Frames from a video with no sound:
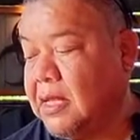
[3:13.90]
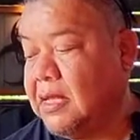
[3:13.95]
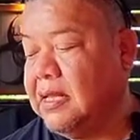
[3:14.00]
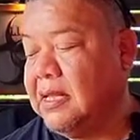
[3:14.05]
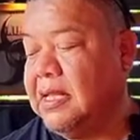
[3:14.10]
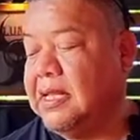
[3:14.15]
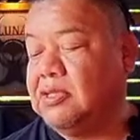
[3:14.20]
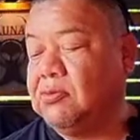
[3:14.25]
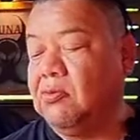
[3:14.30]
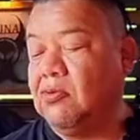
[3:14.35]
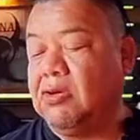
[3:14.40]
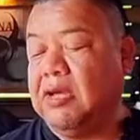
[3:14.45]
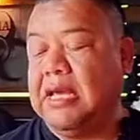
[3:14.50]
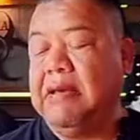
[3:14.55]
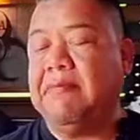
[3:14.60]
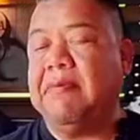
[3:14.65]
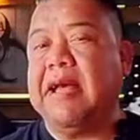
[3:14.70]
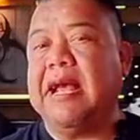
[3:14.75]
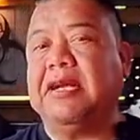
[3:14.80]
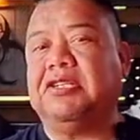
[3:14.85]
This will
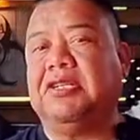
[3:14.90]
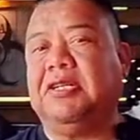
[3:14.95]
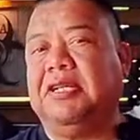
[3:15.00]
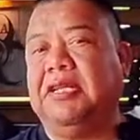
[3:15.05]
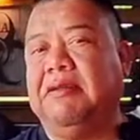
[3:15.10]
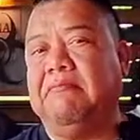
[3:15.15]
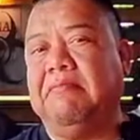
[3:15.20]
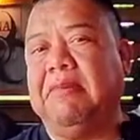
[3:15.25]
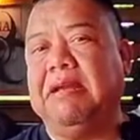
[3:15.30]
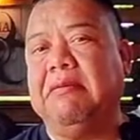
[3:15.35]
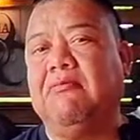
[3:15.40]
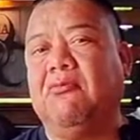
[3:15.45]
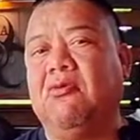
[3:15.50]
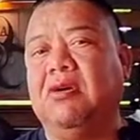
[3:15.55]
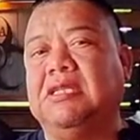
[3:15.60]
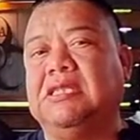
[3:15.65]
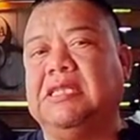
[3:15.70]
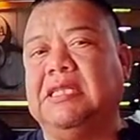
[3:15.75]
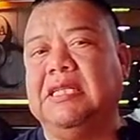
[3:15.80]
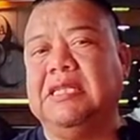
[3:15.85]
keep actually the meat
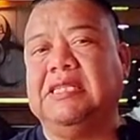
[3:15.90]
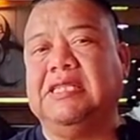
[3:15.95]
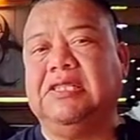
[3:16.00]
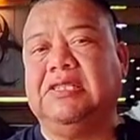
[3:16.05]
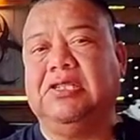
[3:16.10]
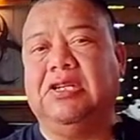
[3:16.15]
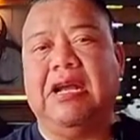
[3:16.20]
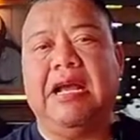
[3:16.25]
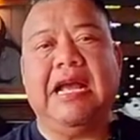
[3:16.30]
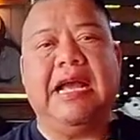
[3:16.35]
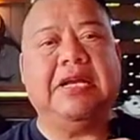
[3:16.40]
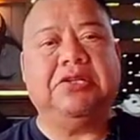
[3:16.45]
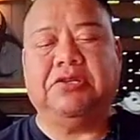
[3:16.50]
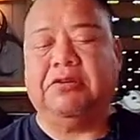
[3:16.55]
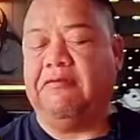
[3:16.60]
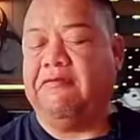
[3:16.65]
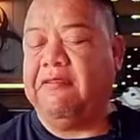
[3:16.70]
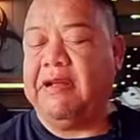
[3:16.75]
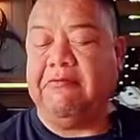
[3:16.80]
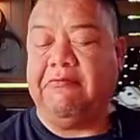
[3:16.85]
moist, and this is add
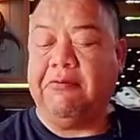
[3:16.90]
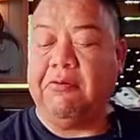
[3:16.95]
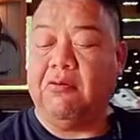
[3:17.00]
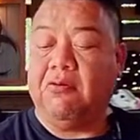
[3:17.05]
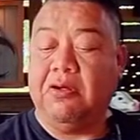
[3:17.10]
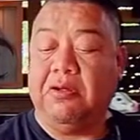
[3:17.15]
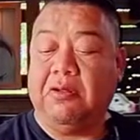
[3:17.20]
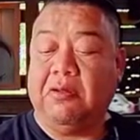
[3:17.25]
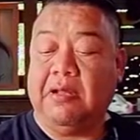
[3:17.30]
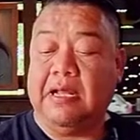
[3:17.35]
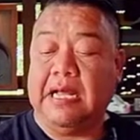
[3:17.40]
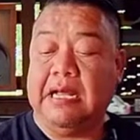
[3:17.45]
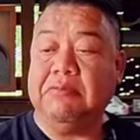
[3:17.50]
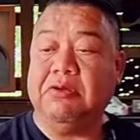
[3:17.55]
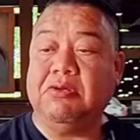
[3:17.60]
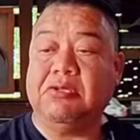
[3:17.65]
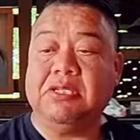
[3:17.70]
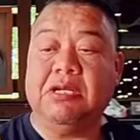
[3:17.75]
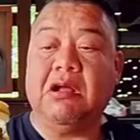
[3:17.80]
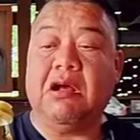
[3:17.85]
your favorite oil. I'm
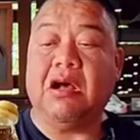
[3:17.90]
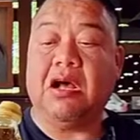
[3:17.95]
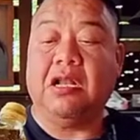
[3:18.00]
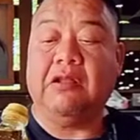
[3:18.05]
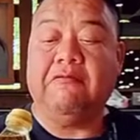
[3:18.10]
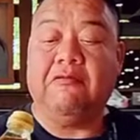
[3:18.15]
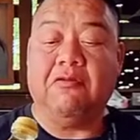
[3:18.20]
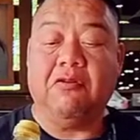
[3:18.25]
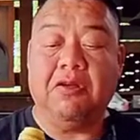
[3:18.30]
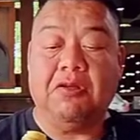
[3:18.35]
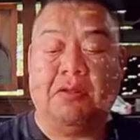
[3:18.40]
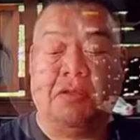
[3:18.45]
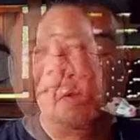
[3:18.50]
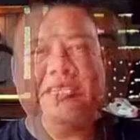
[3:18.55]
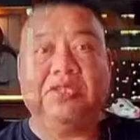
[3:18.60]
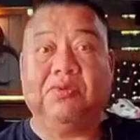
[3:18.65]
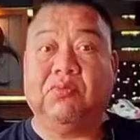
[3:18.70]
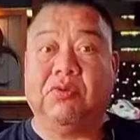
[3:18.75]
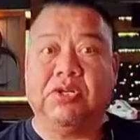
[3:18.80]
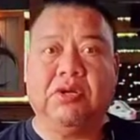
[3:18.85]
using olive oil.
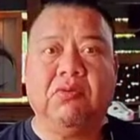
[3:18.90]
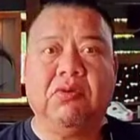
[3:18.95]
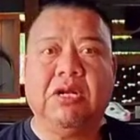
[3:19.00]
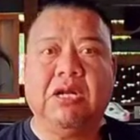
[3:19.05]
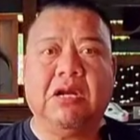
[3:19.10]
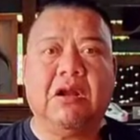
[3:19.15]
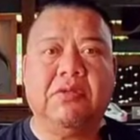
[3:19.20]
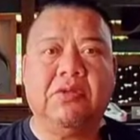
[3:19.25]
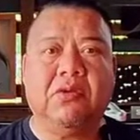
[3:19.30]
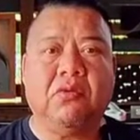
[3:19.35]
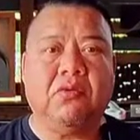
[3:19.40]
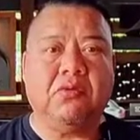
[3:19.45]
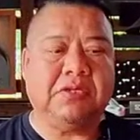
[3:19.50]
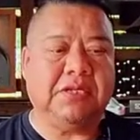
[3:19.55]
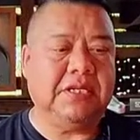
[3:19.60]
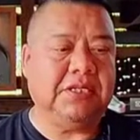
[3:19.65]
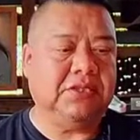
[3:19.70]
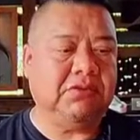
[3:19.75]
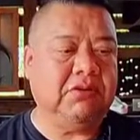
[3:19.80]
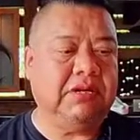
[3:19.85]
Since we're doing it on the
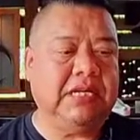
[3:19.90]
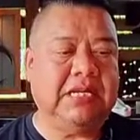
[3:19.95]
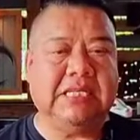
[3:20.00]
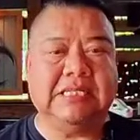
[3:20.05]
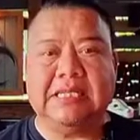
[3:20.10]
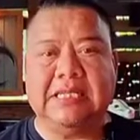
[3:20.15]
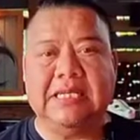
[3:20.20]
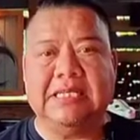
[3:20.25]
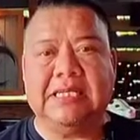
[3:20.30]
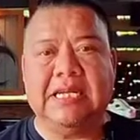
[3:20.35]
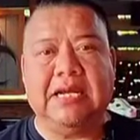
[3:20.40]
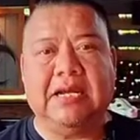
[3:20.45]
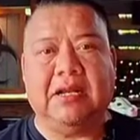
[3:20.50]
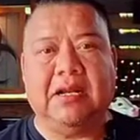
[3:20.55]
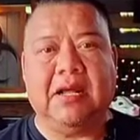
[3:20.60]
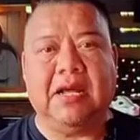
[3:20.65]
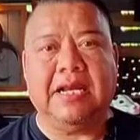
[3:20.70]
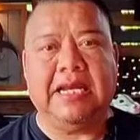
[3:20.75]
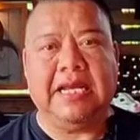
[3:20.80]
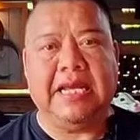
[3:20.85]
rotisserie and it's going to take a
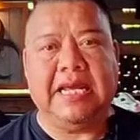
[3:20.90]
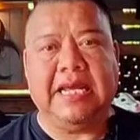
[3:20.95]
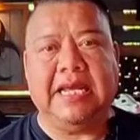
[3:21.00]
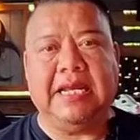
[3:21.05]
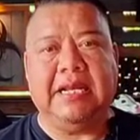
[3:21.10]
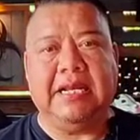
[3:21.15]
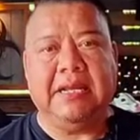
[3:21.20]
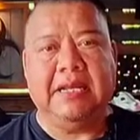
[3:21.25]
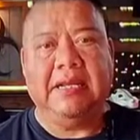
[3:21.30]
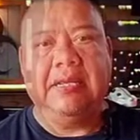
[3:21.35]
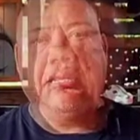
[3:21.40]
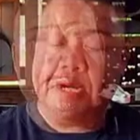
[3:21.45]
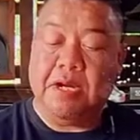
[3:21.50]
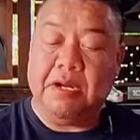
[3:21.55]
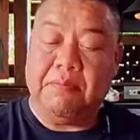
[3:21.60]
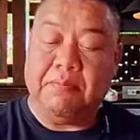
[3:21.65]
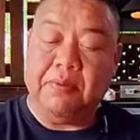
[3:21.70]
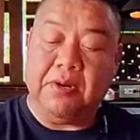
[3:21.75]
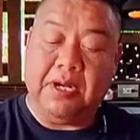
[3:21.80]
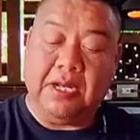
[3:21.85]
lot of heat, we're going
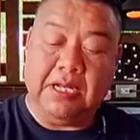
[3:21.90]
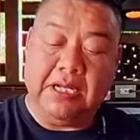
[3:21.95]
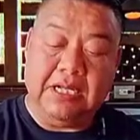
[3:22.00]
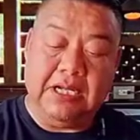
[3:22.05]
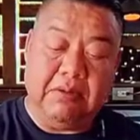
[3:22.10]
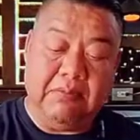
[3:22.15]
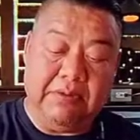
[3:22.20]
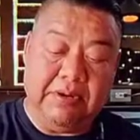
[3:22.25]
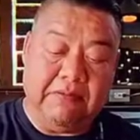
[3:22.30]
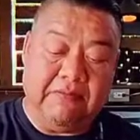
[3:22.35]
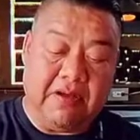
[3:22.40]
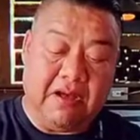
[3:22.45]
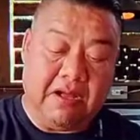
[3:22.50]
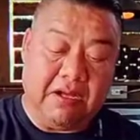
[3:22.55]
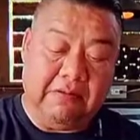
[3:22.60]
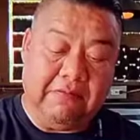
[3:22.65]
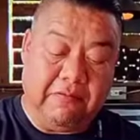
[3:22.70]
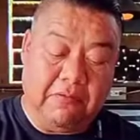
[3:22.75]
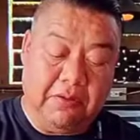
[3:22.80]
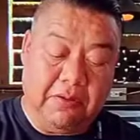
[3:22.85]
to put a little bit of
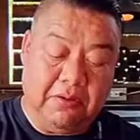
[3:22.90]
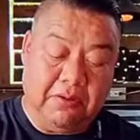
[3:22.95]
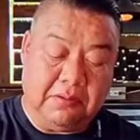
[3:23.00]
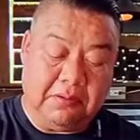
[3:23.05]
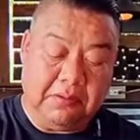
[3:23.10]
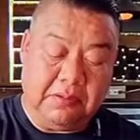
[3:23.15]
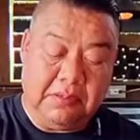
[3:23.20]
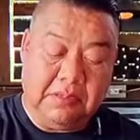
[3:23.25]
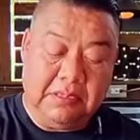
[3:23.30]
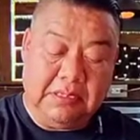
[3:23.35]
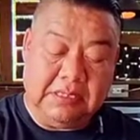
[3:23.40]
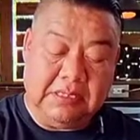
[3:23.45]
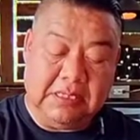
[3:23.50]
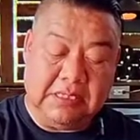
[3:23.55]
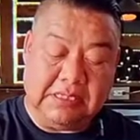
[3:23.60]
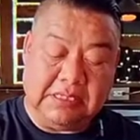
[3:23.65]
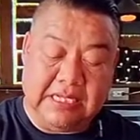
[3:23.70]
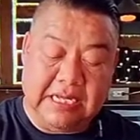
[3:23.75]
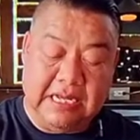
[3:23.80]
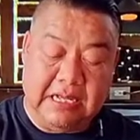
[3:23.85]
olive oil
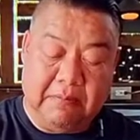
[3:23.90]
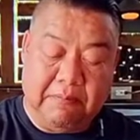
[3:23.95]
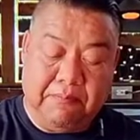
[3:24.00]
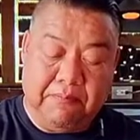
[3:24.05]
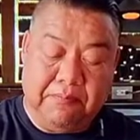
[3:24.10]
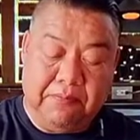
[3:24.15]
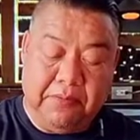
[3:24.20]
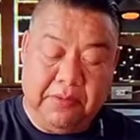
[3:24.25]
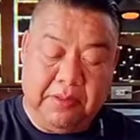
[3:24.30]
just to help